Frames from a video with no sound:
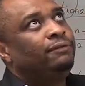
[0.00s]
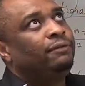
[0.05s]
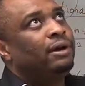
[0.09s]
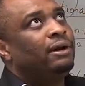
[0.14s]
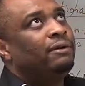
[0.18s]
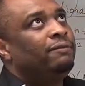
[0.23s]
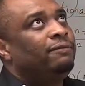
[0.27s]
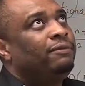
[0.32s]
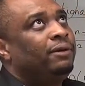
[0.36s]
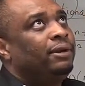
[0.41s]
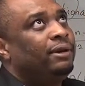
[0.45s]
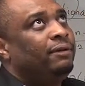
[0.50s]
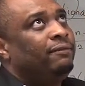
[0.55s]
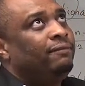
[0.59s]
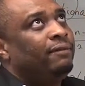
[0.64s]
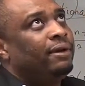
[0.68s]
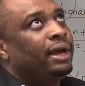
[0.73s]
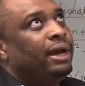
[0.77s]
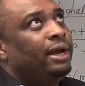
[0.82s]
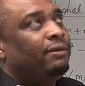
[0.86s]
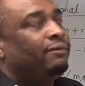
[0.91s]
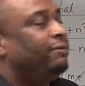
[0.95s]
4 and
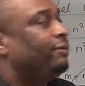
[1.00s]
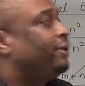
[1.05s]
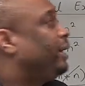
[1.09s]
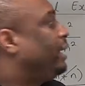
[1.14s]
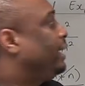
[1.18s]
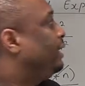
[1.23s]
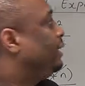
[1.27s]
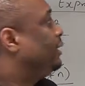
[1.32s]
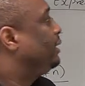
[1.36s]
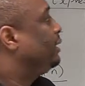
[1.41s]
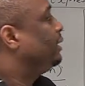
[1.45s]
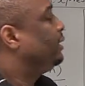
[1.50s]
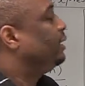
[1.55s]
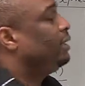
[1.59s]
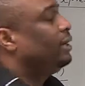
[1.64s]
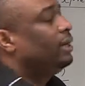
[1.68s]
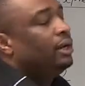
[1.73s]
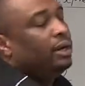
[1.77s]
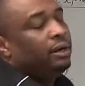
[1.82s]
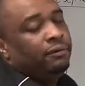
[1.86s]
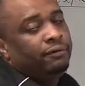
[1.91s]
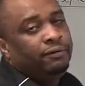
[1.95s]
45, right?
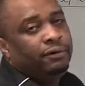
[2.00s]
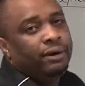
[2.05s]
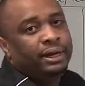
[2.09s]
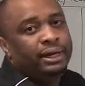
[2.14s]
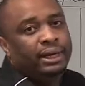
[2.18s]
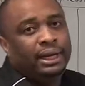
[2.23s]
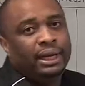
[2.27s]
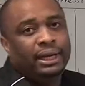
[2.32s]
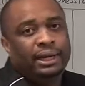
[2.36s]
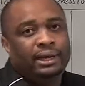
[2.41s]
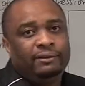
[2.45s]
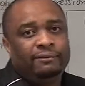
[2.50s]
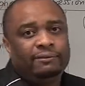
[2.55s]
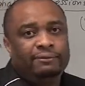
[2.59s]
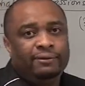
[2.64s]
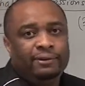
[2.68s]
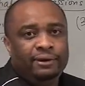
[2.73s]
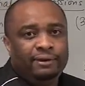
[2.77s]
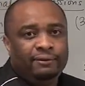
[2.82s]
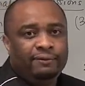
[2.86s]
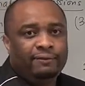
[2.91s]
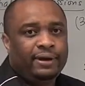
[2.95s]
4 and negative
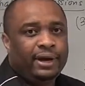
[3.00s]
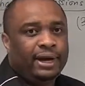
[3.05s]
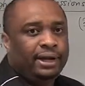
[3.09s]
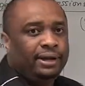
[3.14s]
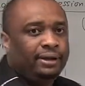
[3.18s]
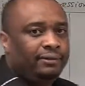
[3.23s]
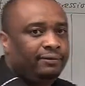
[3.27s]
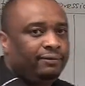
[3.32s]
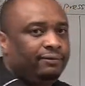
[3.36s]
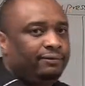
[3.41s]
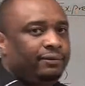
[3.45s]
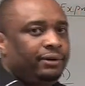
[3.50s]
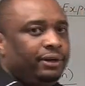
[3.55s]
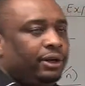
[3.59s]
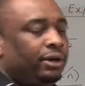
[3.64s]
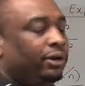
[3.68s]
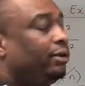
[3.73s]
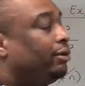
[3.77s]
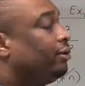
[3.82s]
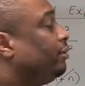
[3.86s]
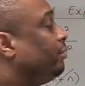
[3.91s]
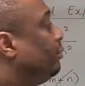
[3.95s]
45?
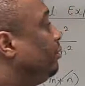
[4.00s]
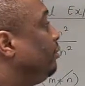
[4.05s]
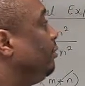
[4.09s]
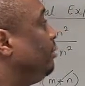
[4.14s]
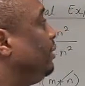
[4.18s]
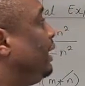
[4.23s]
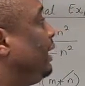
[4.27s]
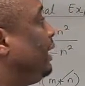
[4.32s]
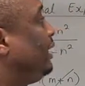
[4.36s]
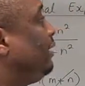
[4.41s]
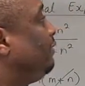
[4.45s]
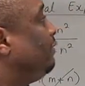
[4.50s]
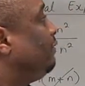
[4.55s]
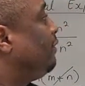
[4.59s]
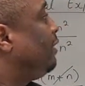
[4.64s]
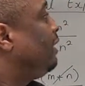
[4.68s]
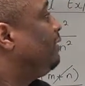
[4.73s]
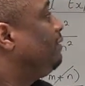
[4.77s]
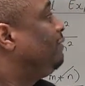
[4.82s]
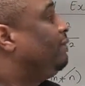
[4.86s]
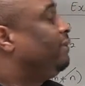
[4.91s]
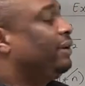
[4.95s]
No. Negative
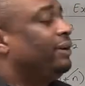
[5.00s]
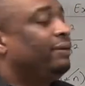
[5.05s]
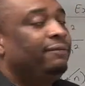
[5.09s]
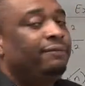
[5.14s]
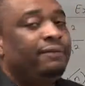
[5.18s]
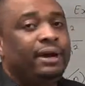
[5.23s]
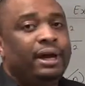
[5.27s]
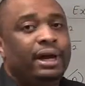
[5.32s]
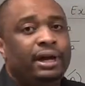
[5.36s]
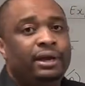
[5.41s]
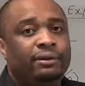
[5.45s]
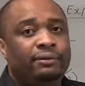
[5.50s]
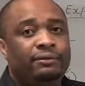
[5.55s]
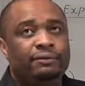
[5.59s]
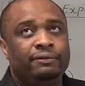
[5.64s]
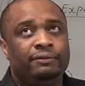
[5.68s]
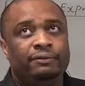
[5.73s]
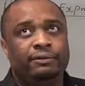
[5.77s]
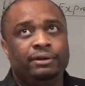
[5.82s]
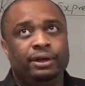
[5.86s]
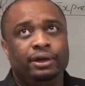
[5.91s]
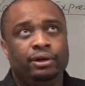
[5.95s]
4 and 45?
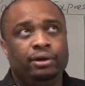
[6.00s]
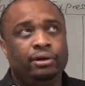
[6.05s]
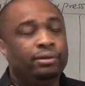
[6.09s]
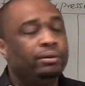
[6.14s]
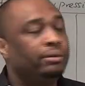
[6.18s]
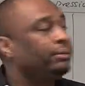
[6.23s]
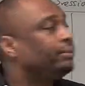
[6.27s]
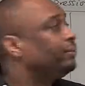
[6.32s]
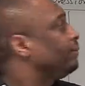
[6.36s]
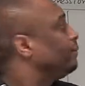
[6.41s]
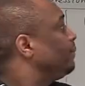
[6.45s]
No.